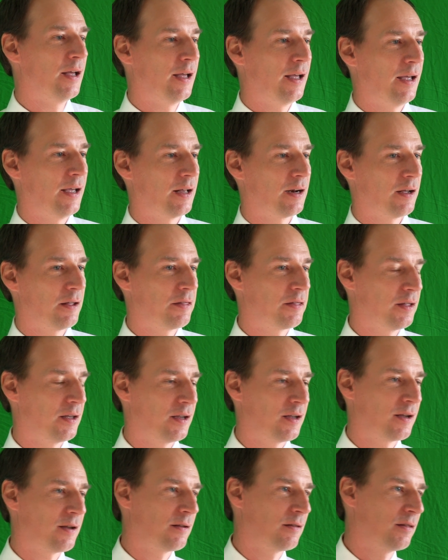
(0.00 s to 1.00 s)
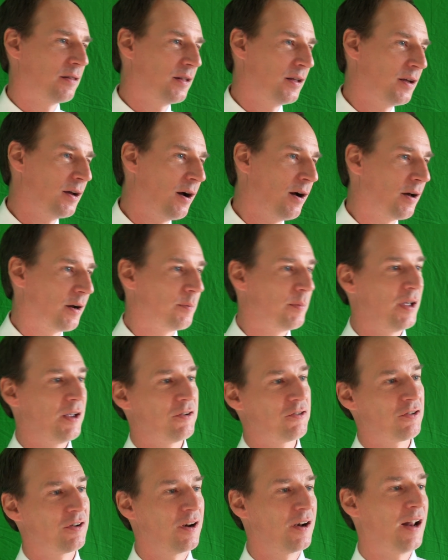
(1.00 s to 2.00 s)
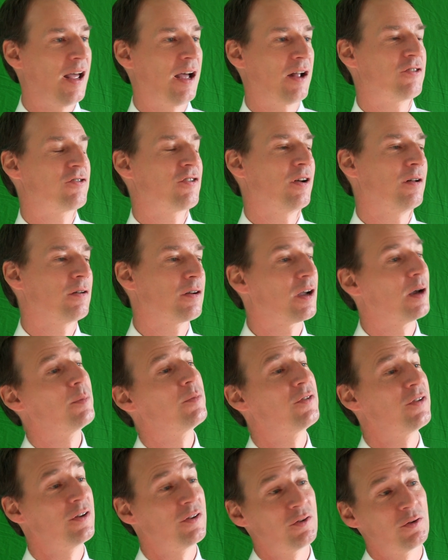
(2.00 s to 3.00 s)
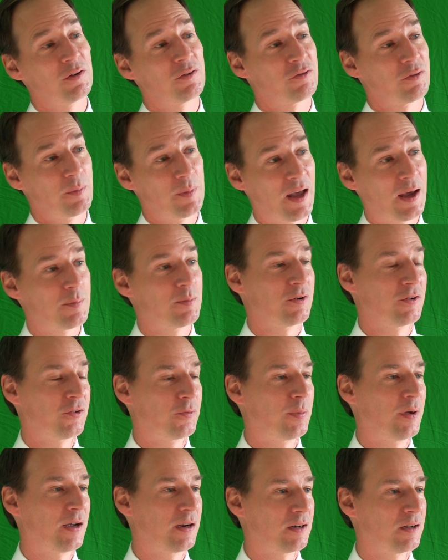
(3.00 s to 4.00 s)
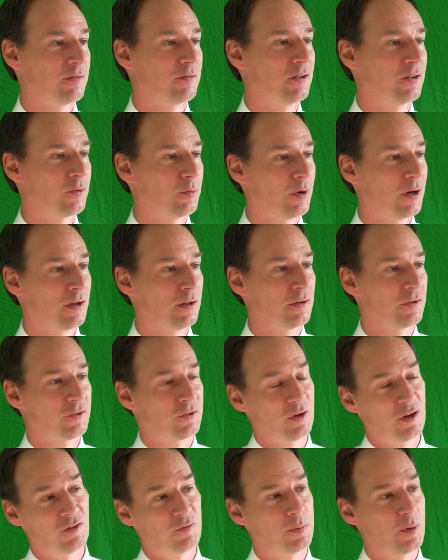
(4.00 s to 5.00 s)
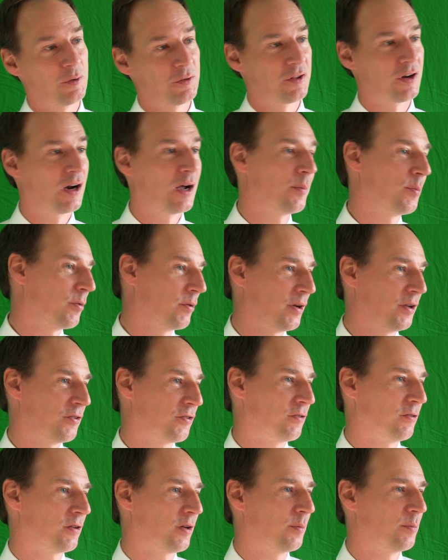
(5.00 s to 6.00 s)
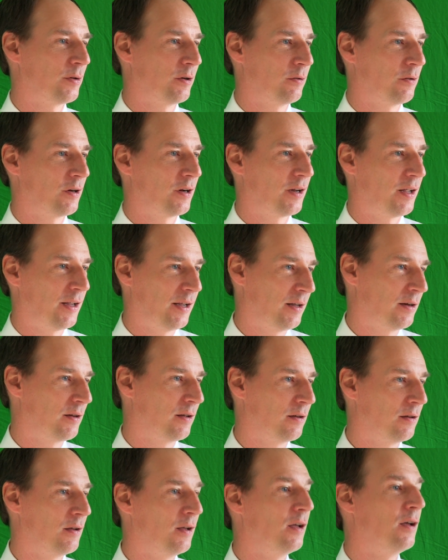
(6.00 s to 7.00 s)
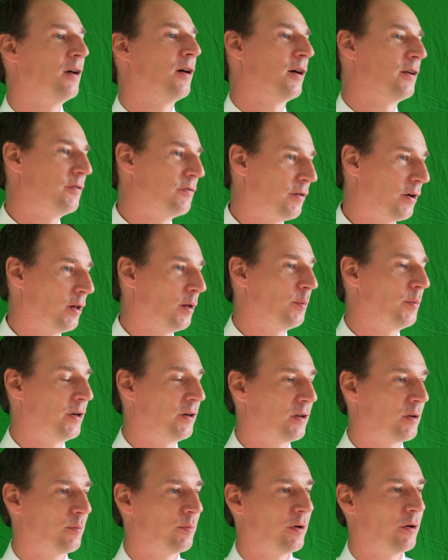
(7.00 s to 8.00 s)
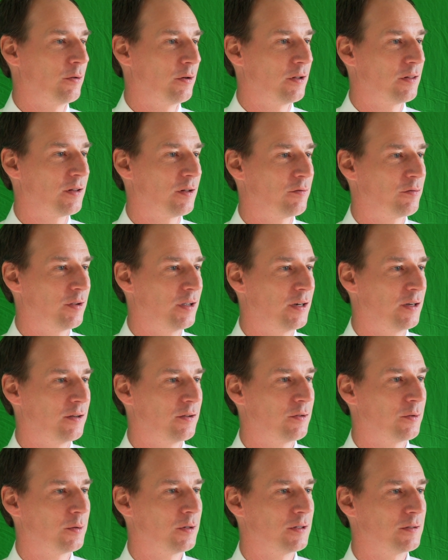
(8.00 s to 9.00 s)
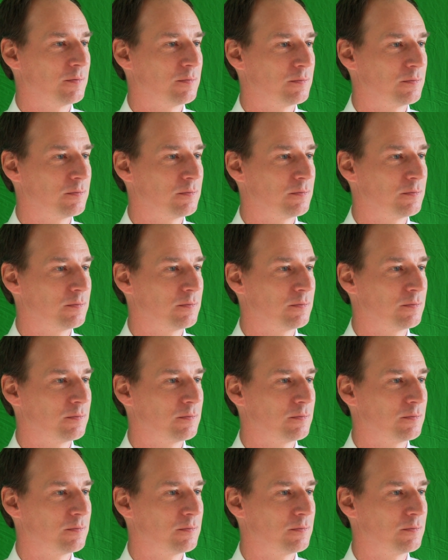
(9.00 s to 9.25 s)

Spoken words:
And I think the automation and Agile comes into it from that perspective as well. So you have both an operational component and a development component that feed into it.